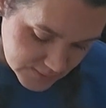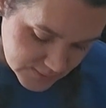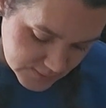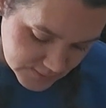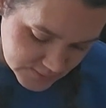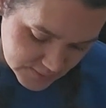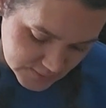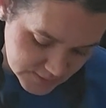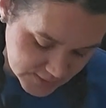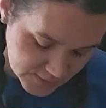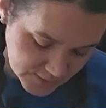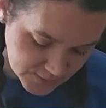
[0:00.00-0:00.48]

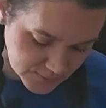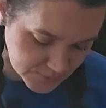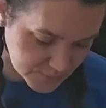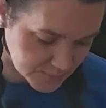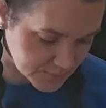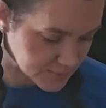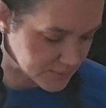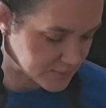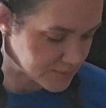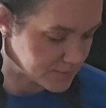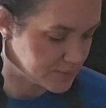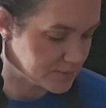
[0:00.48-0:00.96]
So,
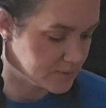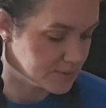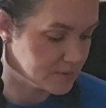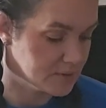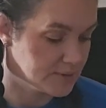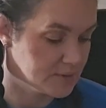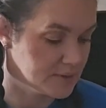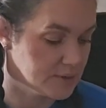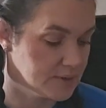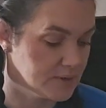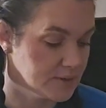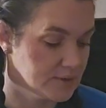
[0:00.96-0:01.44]

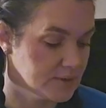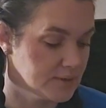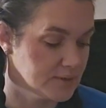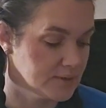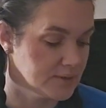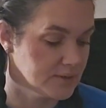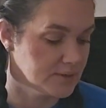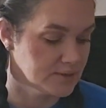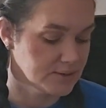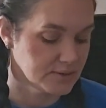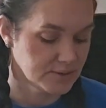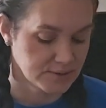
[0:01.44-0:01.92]

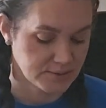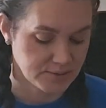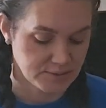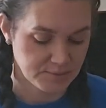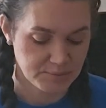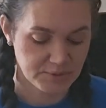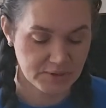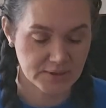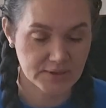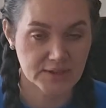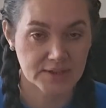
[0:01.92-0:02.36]
but